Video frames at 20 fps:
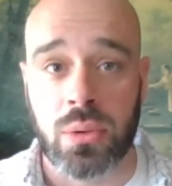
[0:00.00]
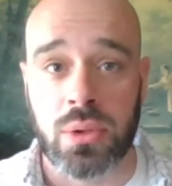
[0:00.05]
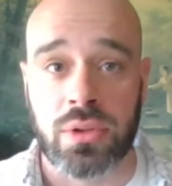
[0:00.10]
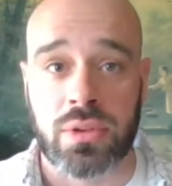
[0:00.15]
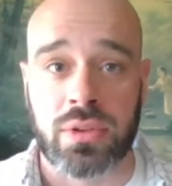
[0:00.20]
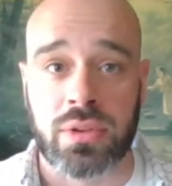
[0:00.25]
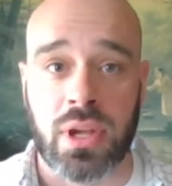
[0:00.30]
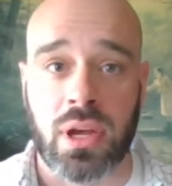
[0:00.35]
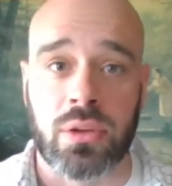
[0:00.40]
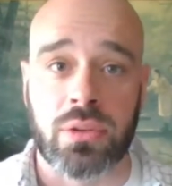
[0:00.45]
it
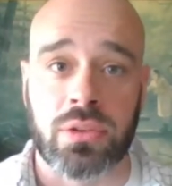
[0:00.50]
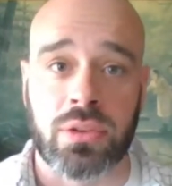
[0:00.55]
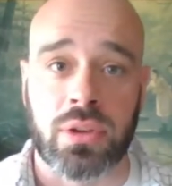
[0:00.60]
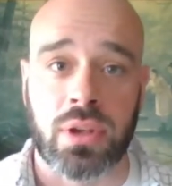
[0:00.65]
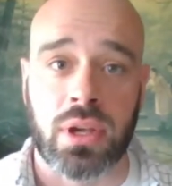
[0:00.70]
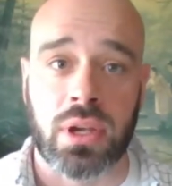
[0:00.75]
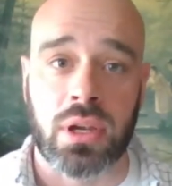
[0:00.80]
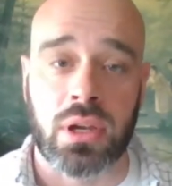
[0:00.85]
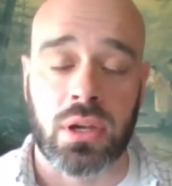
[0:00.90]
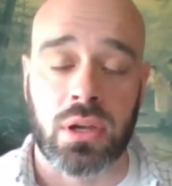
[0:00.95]
sounds
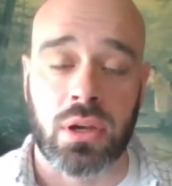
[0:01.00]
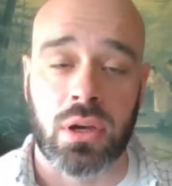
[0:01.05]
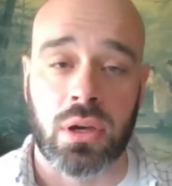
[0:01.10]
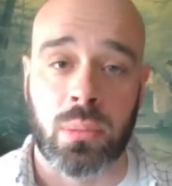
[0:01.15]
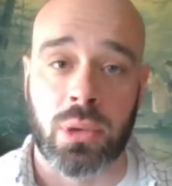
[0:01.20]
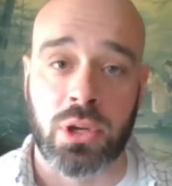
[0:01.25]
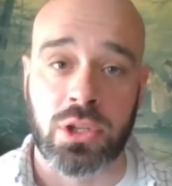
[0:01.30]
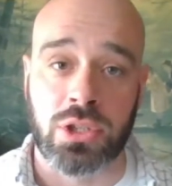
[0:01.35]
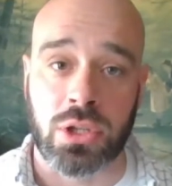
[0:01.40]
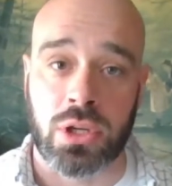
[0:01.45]
like a
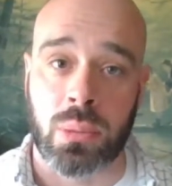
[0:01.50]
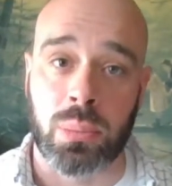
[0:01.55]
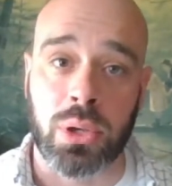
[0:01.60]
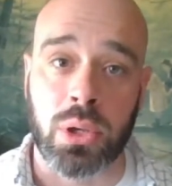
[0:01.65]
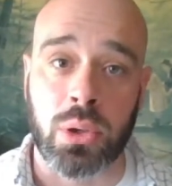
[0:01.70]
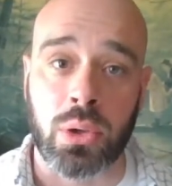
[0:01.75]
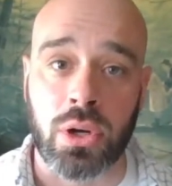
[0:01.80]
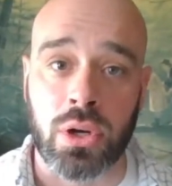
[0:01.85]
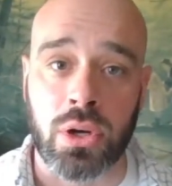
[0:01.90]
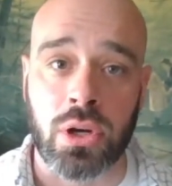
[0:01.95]
bunch of
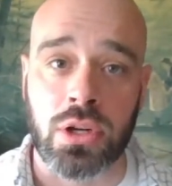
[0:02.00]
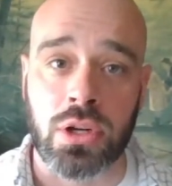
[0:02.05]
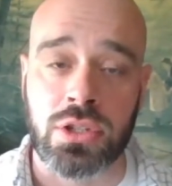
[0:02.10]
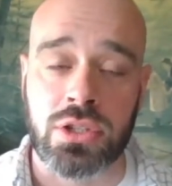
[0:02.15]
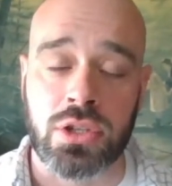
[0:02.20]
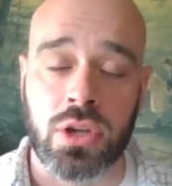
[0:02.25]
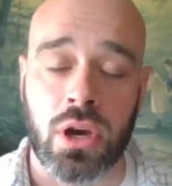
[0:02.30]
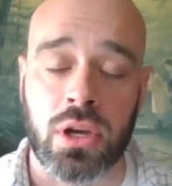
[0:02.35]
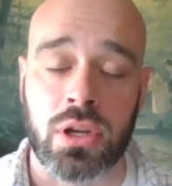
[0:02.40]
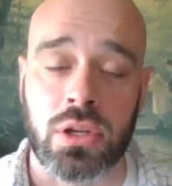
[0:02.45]
computer nerds
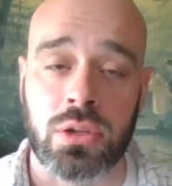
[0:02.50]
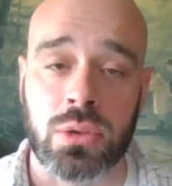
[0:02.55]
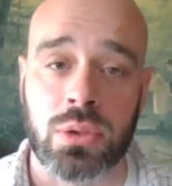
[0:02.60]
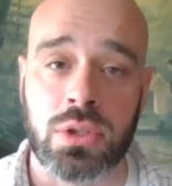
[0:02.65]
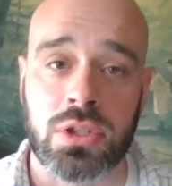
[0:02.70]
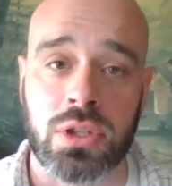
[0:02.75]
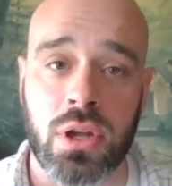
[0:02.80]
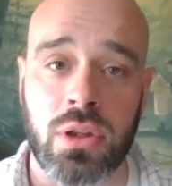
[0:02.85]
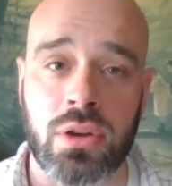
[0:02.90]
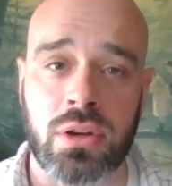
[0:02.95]
talking to
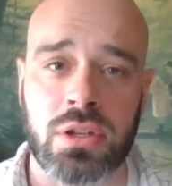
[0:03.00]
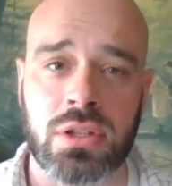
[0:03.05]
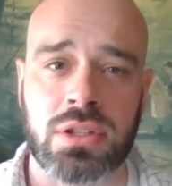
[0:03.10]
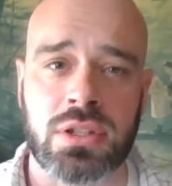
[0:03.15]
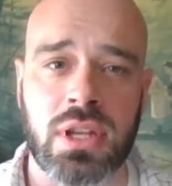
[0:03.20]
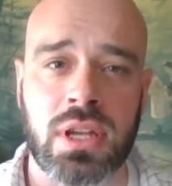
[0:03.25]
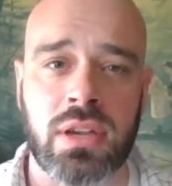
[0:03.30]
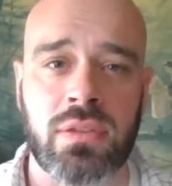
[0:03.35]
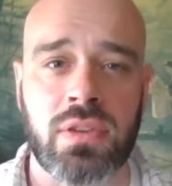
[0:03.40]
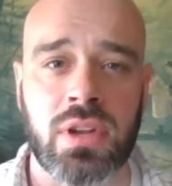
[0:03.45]
each other. Just
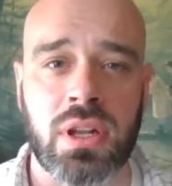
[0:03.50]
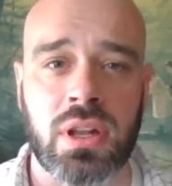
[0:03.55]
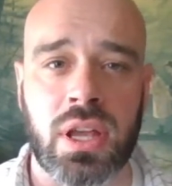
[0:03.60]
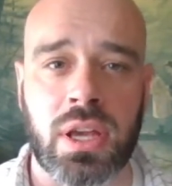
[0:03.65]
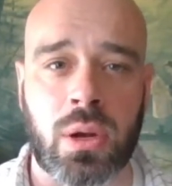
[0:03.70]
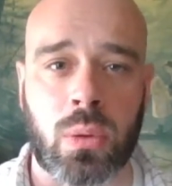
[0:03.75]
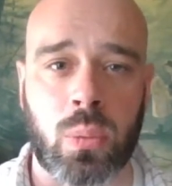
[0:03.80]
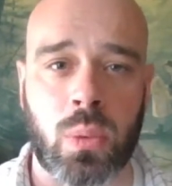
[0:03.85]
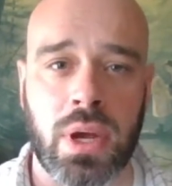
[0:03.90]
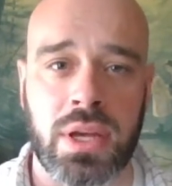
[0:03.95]
think of it like
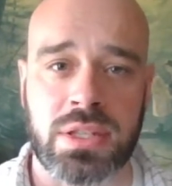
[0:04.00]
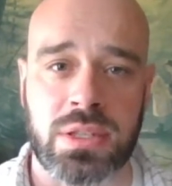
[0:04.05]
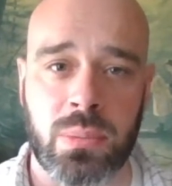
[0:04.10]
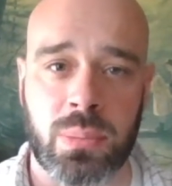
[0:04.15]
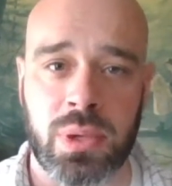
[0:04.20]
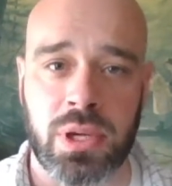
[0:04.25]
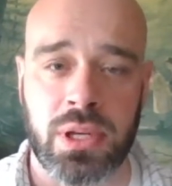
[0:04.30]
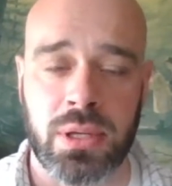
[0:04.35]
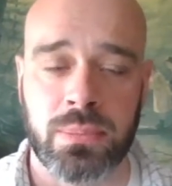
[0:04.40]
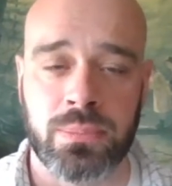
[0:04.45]
a
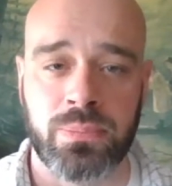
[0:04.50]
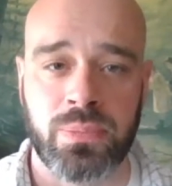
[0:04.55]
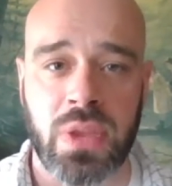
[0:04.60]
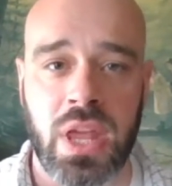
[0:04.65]
recipe.